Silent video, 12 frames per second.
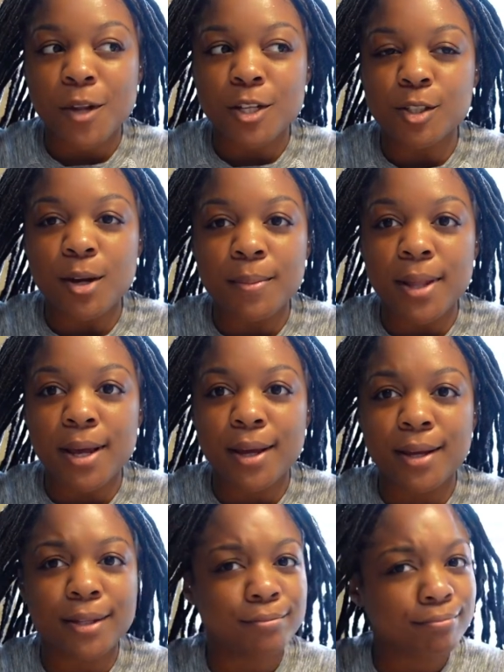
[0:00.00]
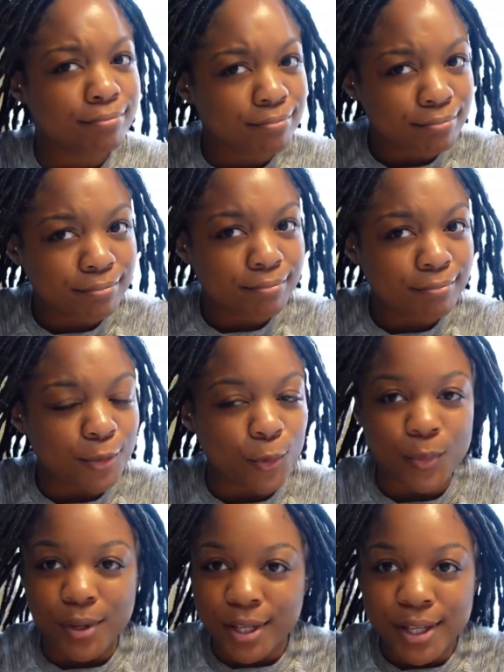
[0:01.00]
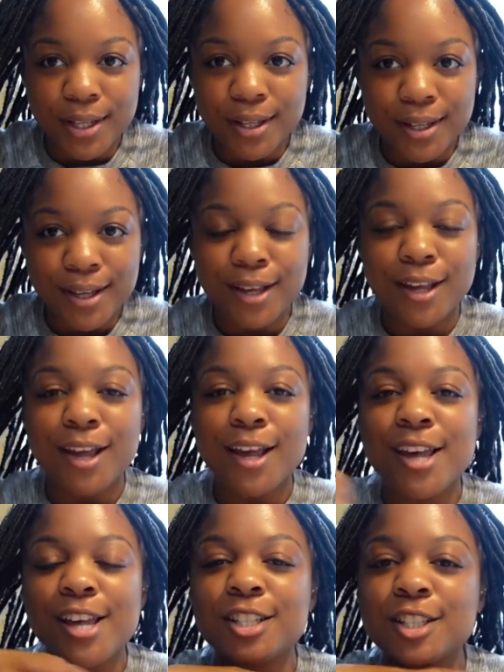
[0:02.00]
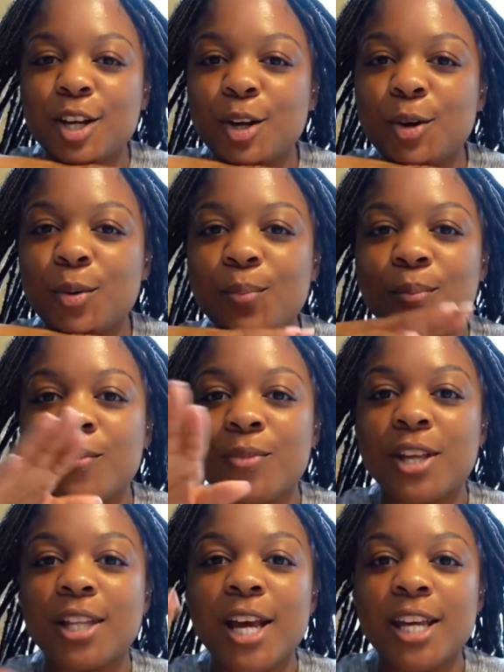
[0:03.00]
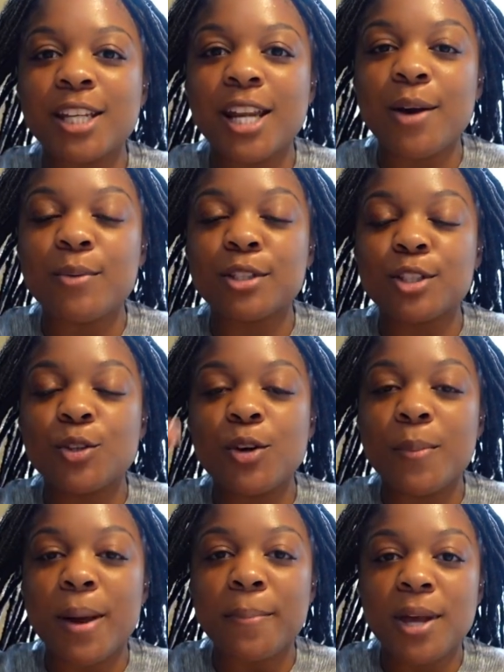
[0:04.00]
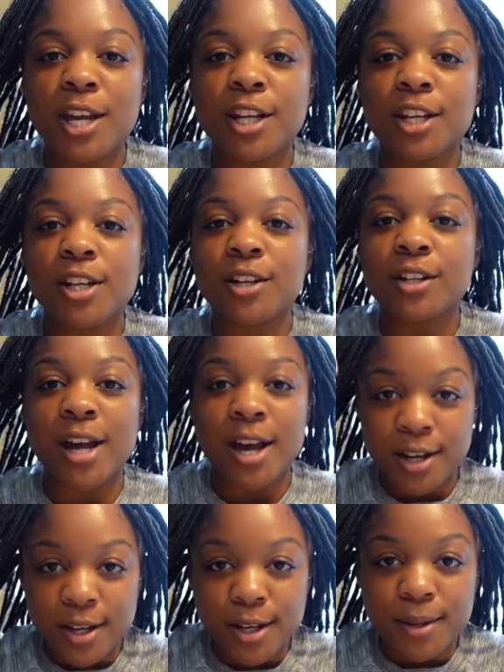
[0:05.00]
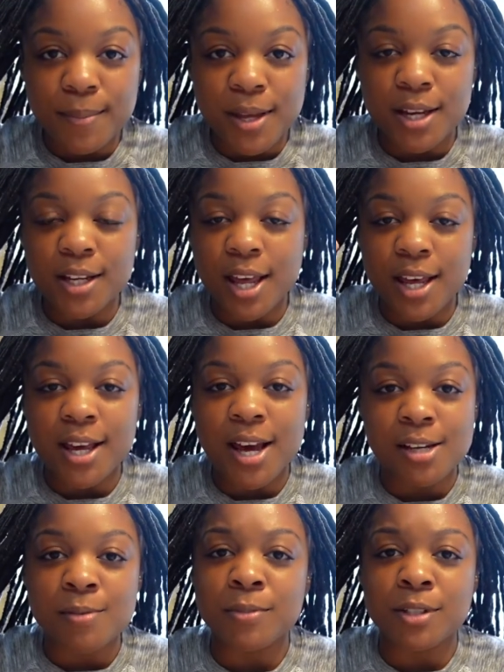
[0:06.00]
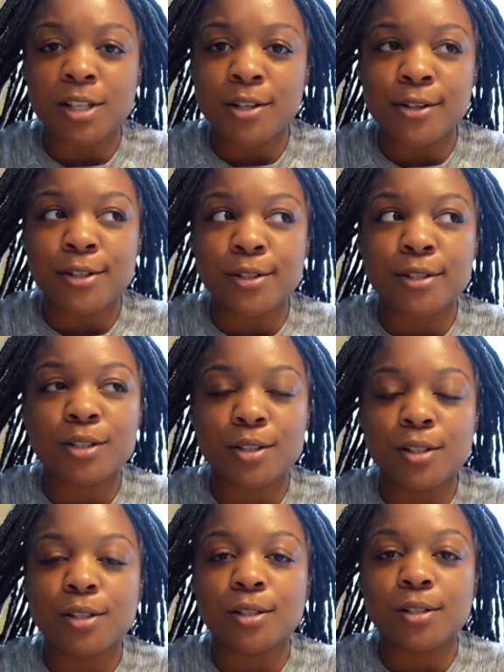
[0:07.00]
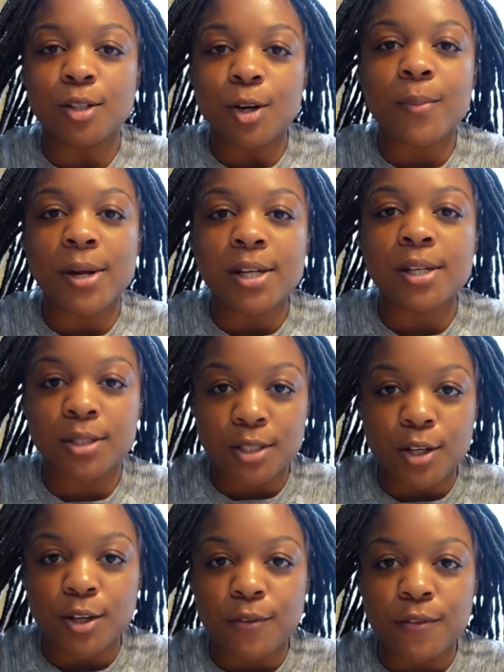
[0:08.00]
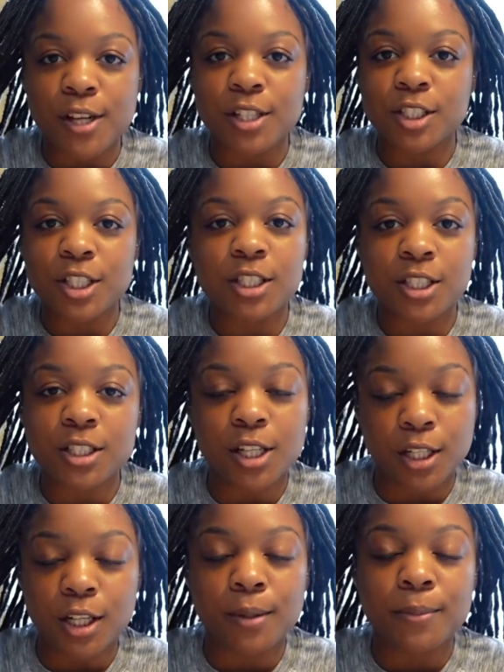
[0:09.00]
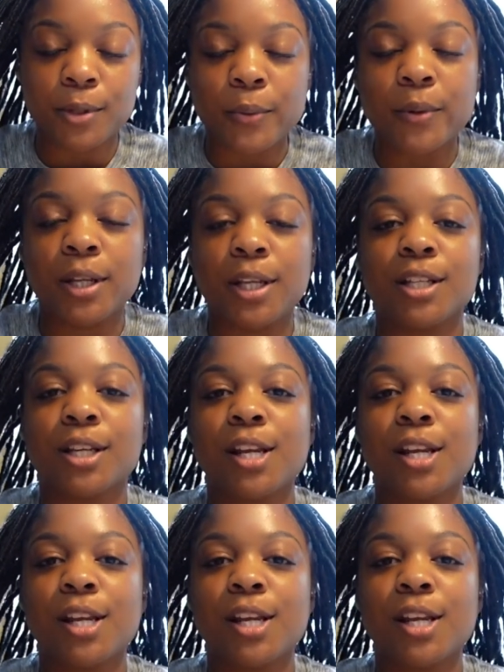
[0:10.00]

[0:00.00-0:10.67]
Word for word: So I'm like, What? And so the lady that was doing my pedicure got up and like got the materials to soak my nails off and she just ended up doing it.